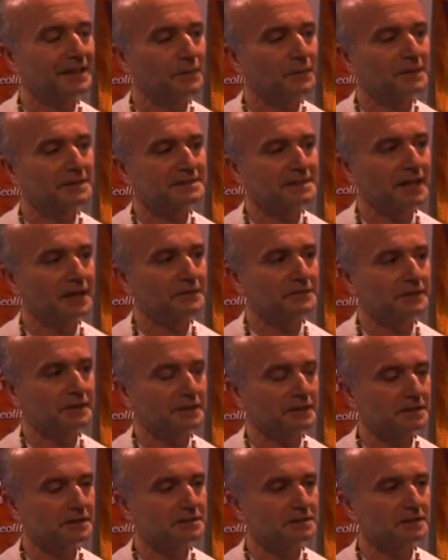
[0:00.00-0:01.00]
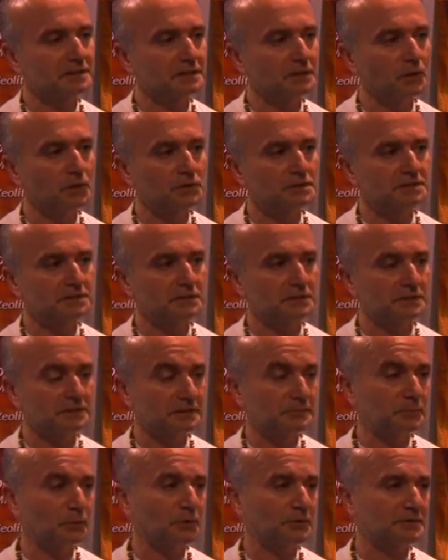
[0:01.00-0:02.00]
what's out there is also an
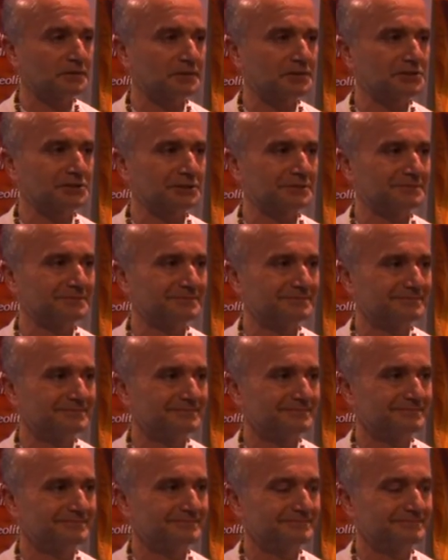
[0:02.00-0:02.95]
important issue.